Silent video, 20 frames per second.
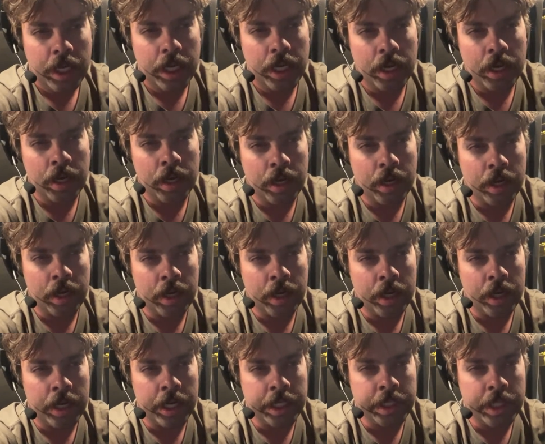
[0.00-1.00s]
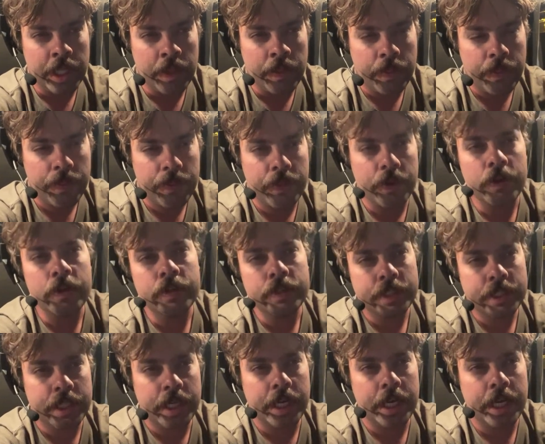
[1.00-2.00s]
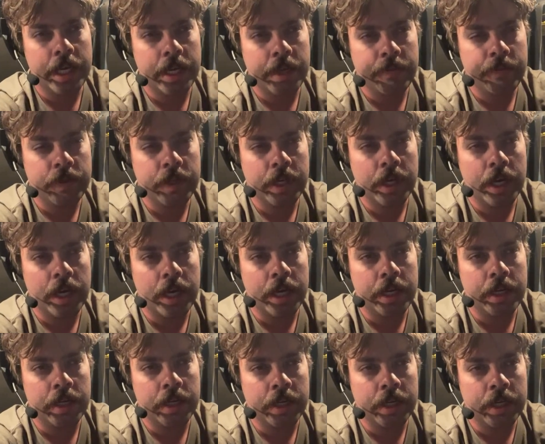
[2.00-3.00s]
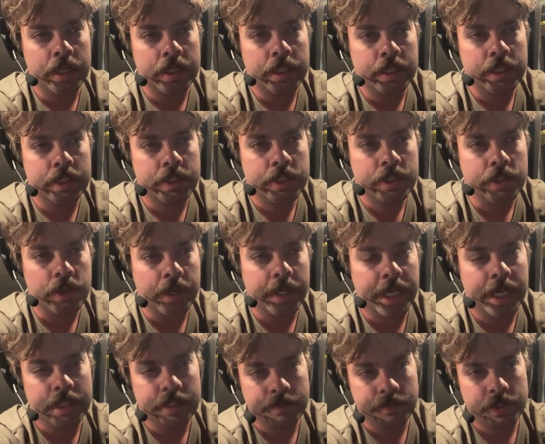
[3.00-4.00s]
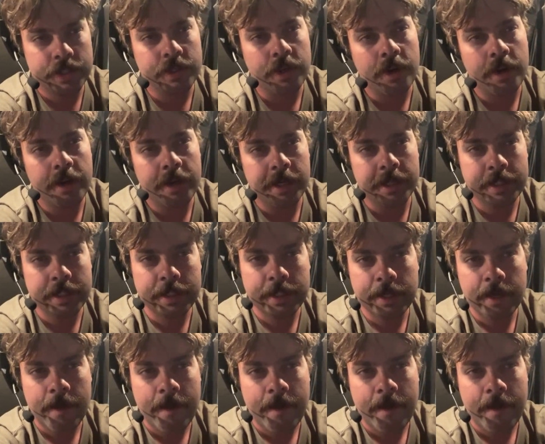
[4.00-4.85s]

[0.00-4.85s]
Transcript: And then Thursday I've got Sarcasm Stardust.